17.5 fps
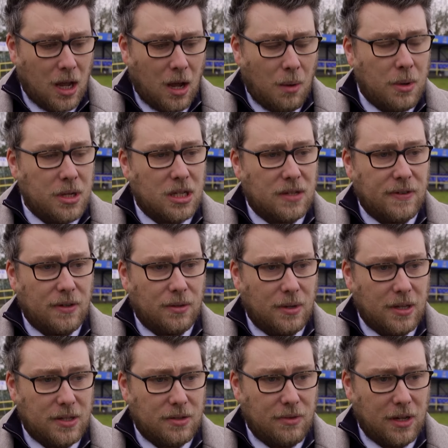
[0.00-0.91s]
We just feel
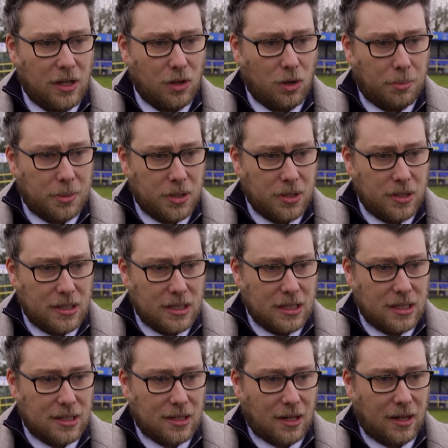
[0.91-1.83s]
it's a really good opportunity
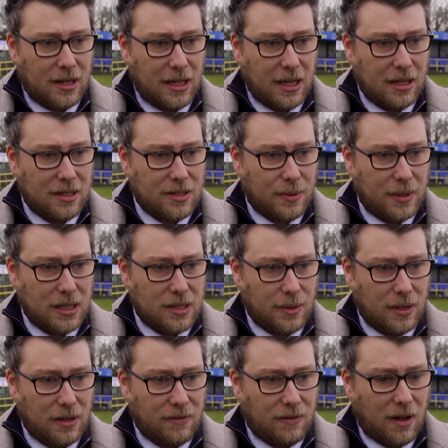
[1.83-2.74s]
to start the year
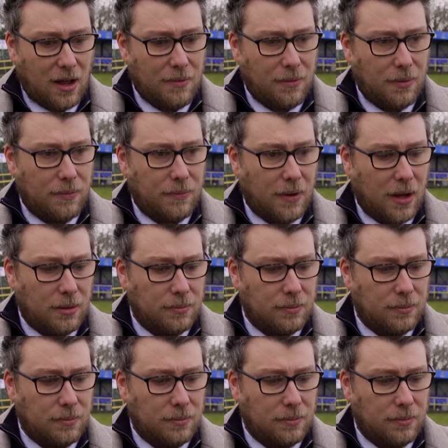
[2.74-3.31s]
2025 with